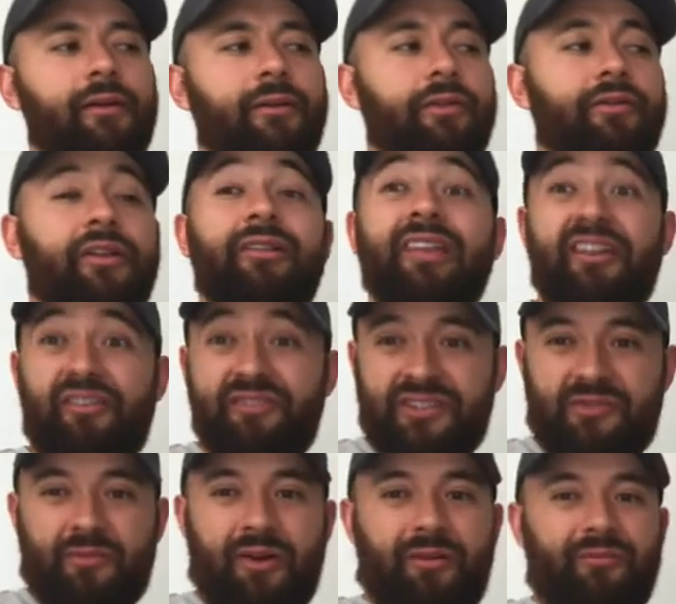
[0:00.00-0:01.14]
letters as
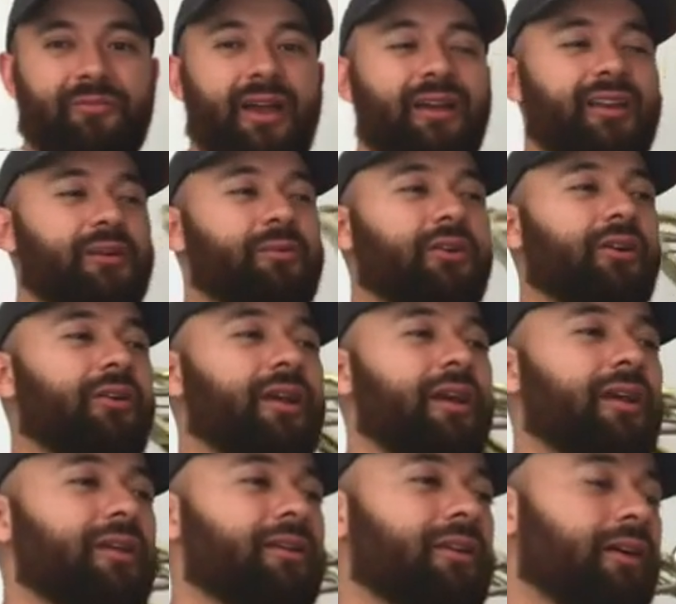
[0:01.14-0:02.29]
well. Yeah, here we go.
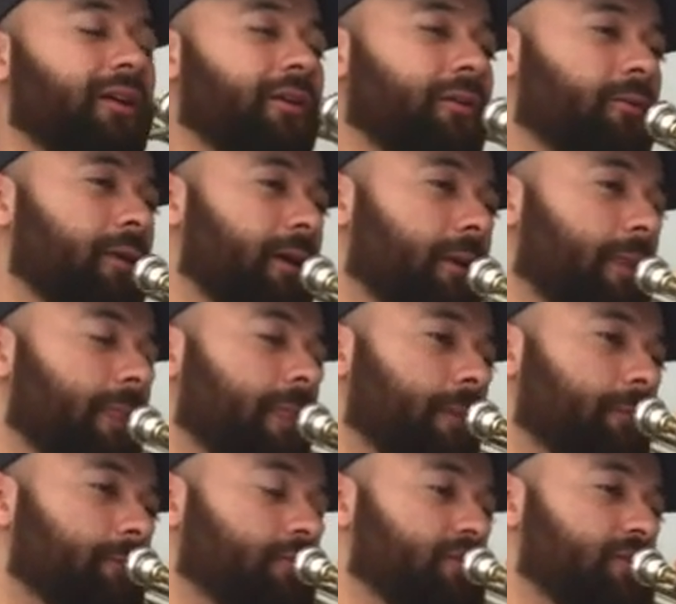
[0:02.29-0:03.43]
And 1,
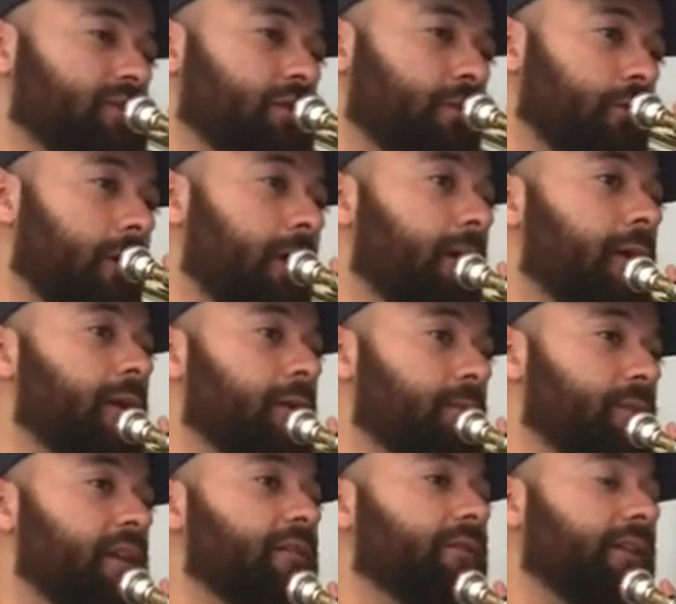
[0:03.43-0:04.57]
2,
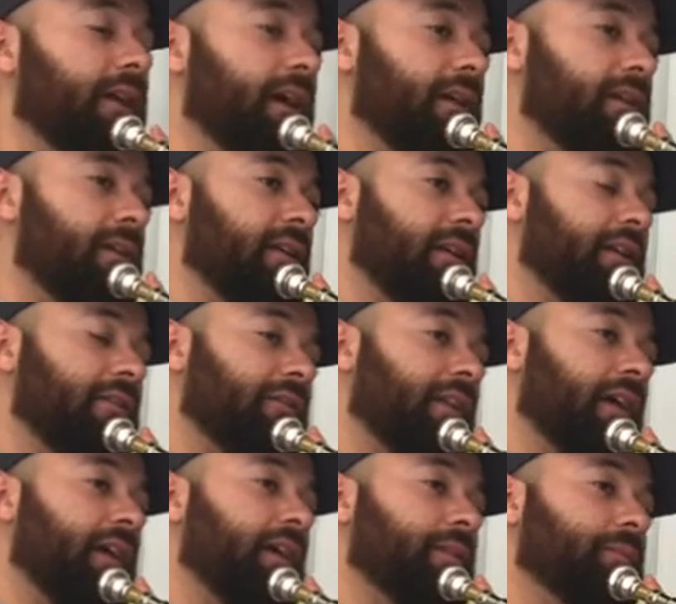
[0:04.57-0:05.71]
B flat, E
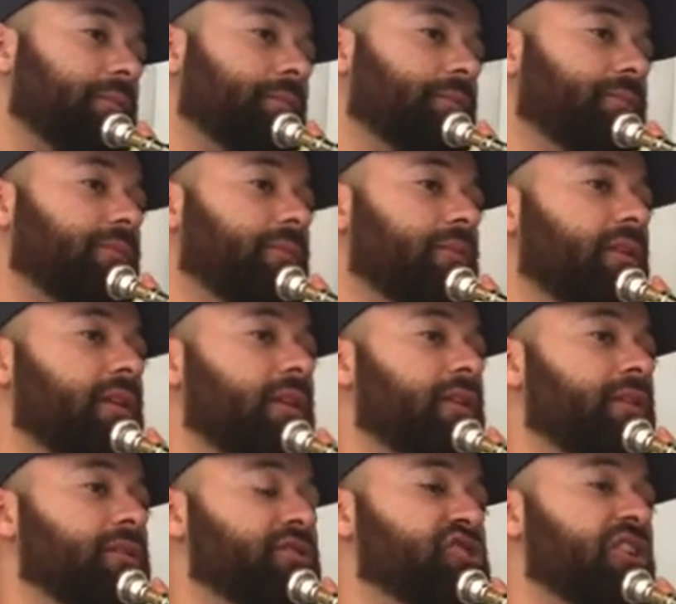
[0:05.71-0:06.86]
flat,
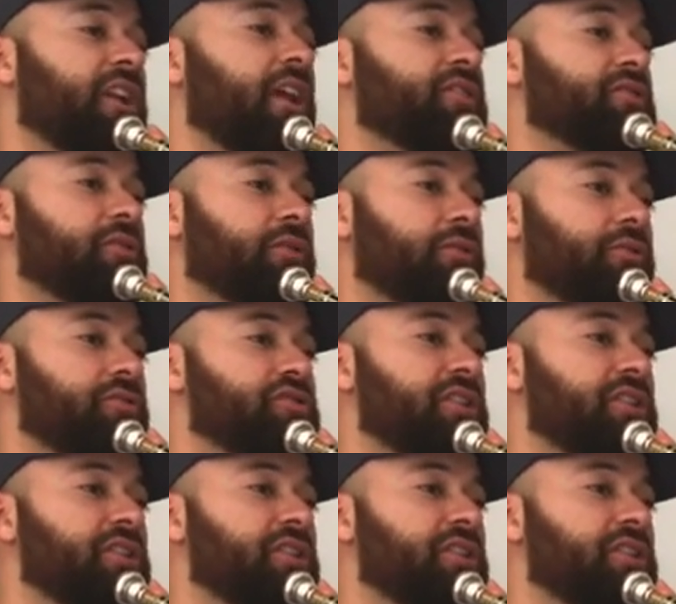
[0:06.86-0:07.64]
G natural,